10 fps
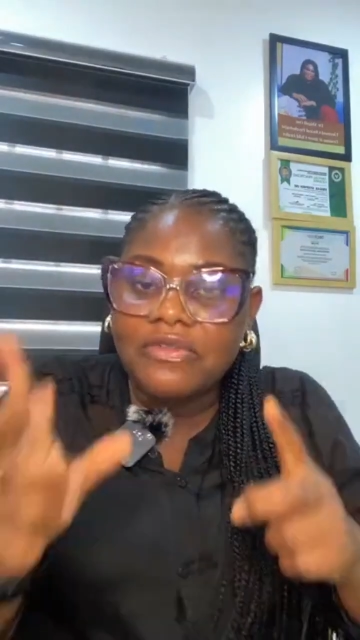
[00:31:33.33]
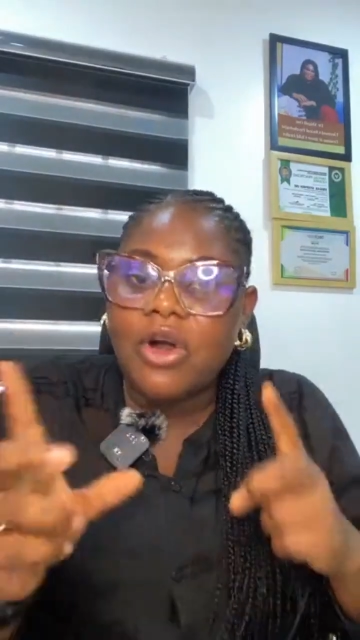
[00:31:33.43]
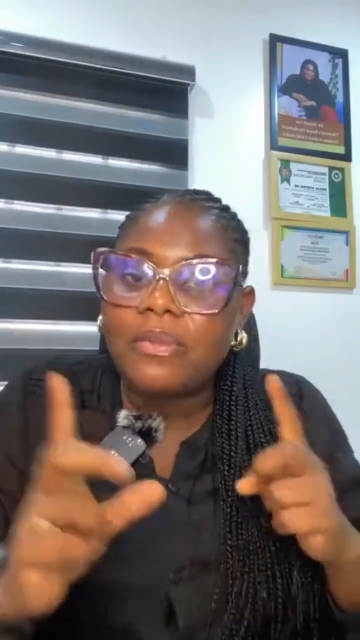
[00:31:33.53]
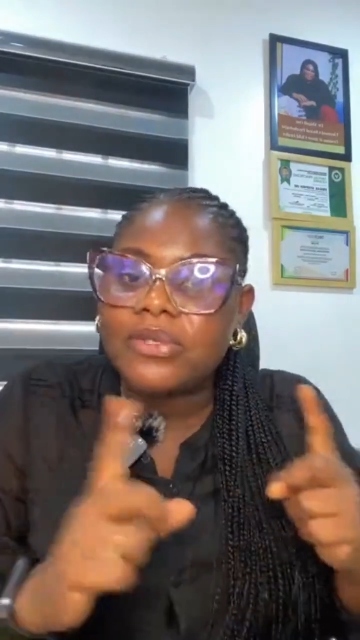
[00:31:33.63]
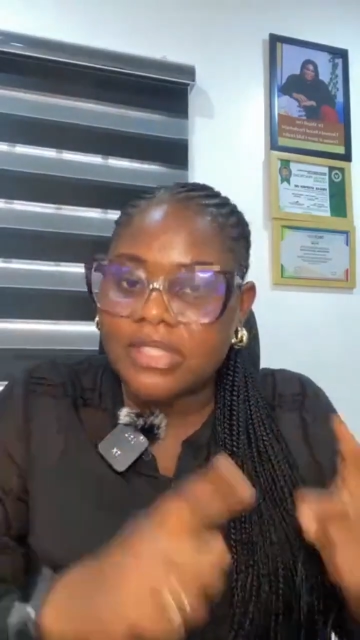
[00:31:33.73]
go
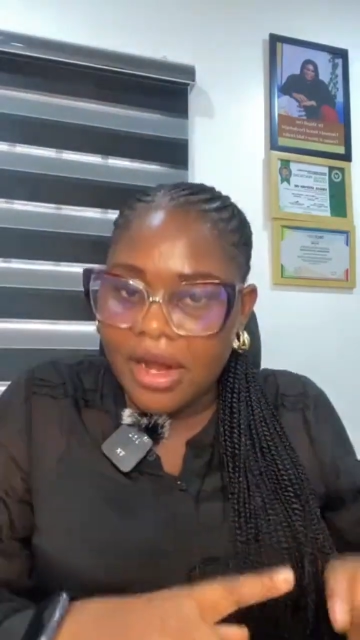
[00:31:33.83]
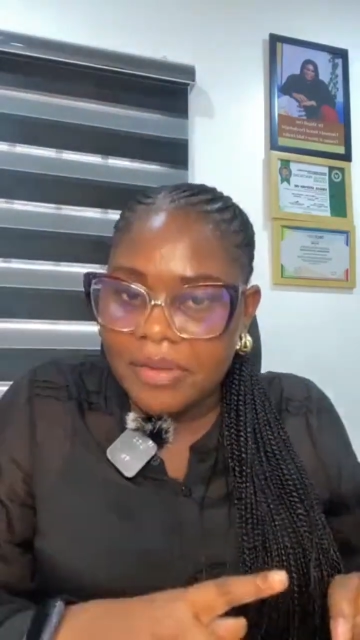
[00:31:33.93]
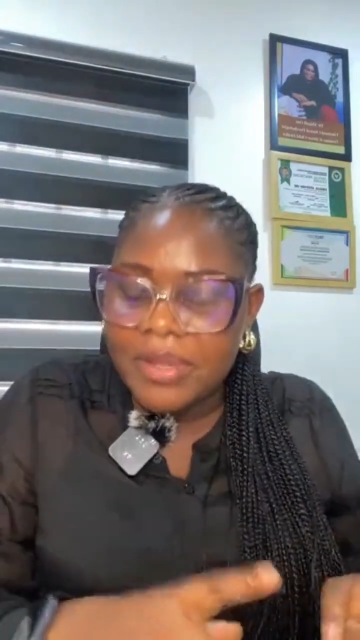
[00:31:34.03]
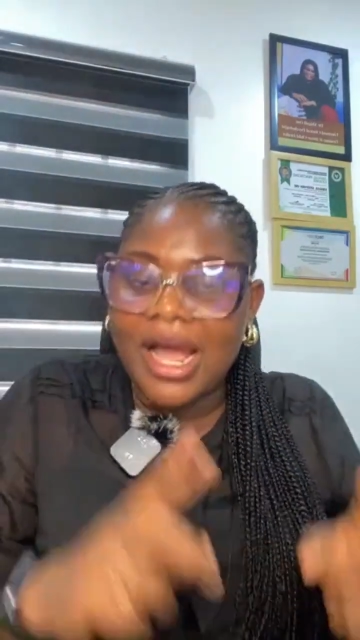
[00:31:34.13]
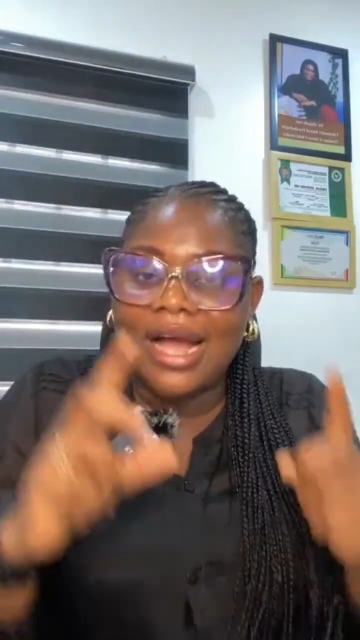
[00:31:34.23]
for couples
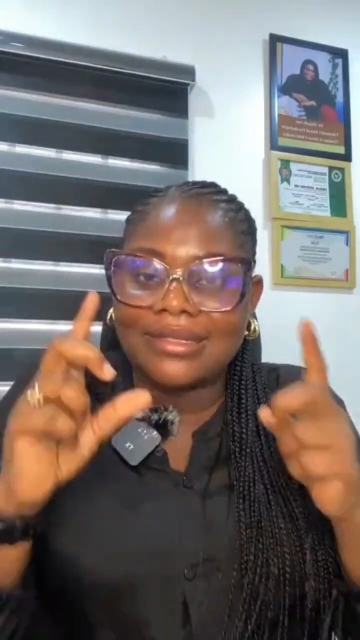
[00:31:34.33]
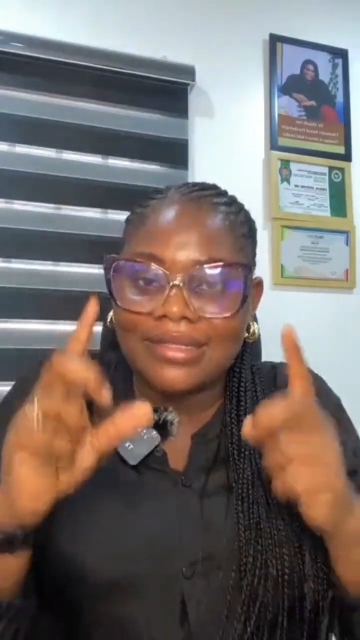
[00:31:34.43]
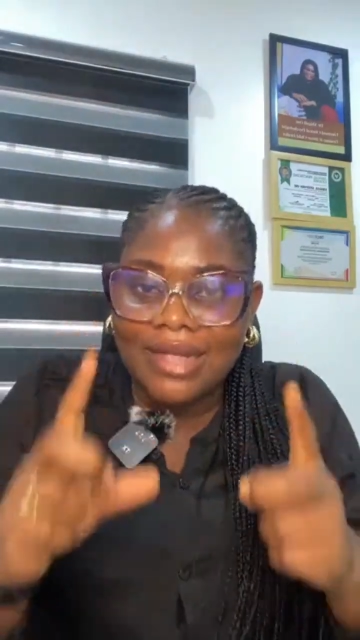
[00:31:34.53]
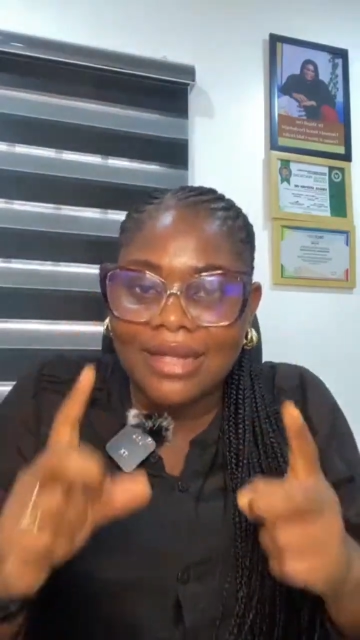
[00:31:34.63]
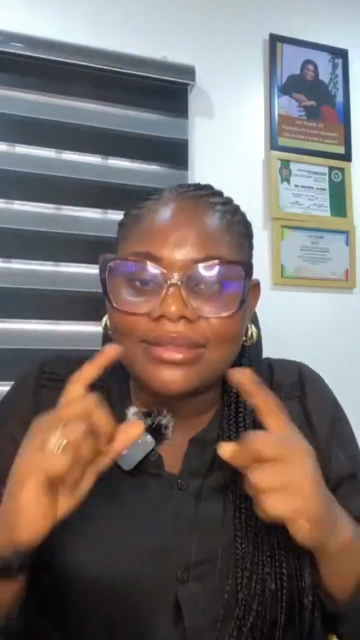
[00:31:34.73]
therapy,
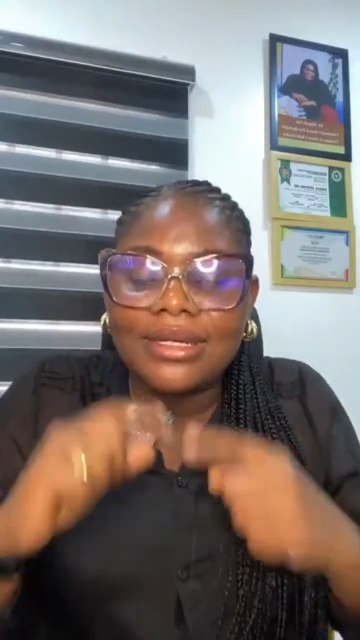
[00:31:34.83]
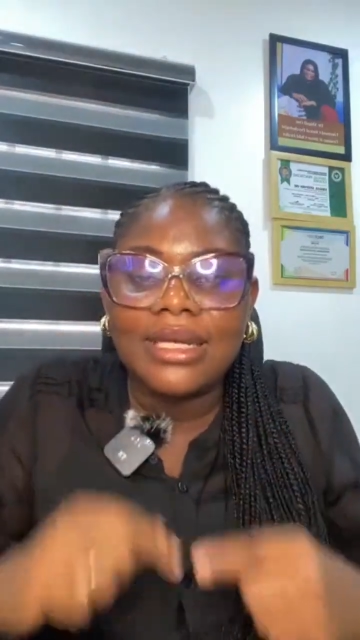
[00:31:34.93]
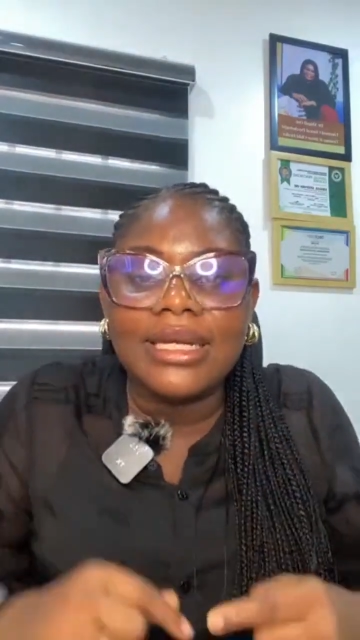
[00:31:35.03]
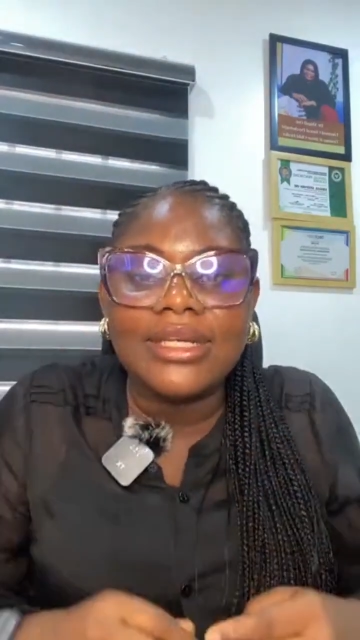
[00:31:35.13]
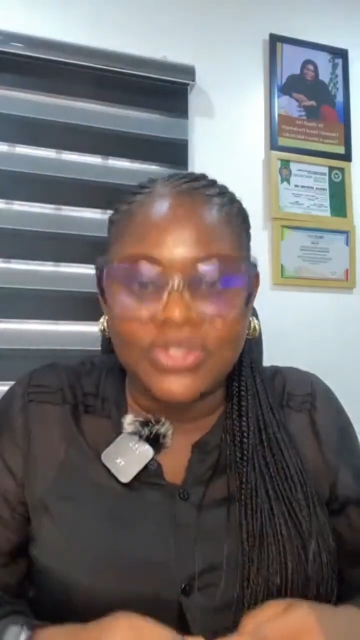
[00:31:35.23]
and start
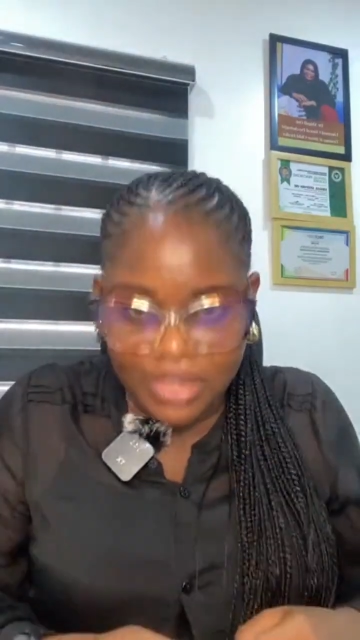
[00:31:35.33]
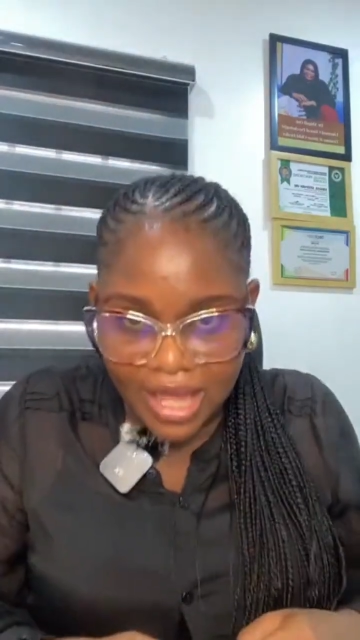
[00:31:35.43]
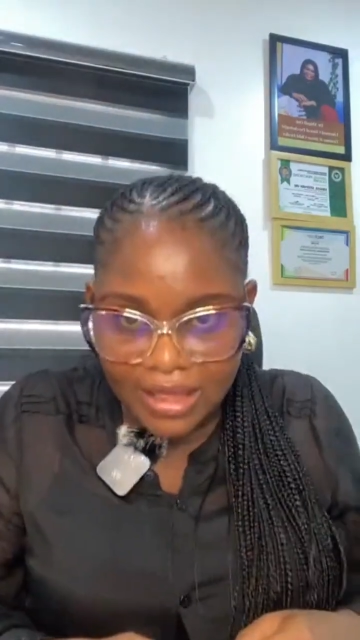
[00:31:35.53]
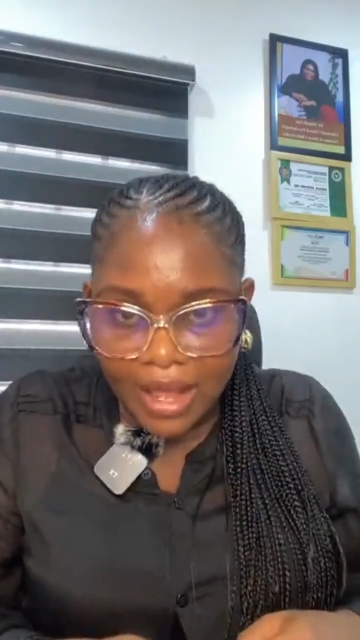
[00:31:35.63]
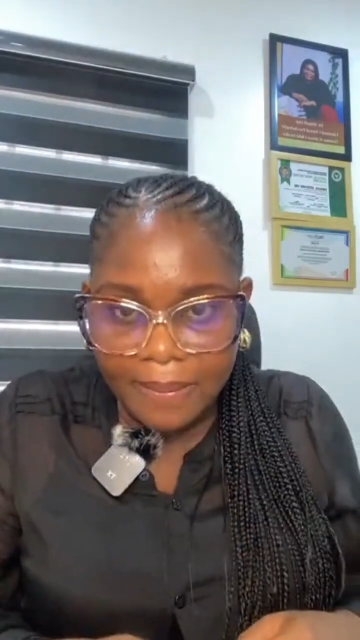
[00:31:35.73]
healing
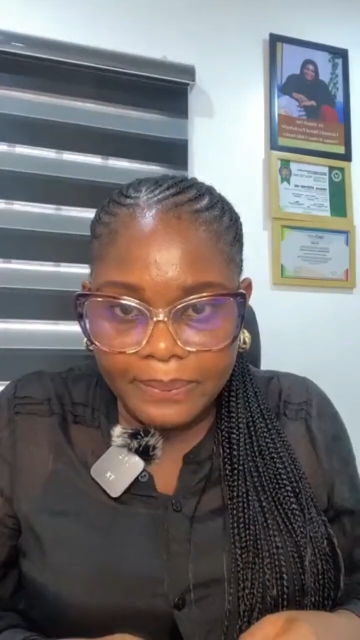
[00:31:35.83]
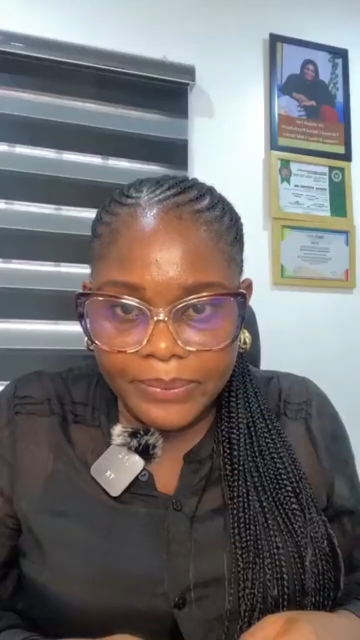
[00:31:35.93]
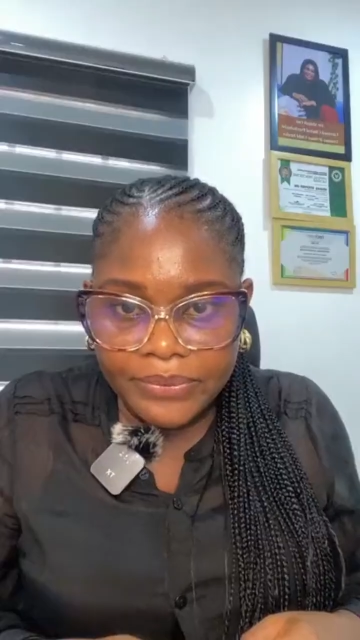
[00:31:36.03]
together.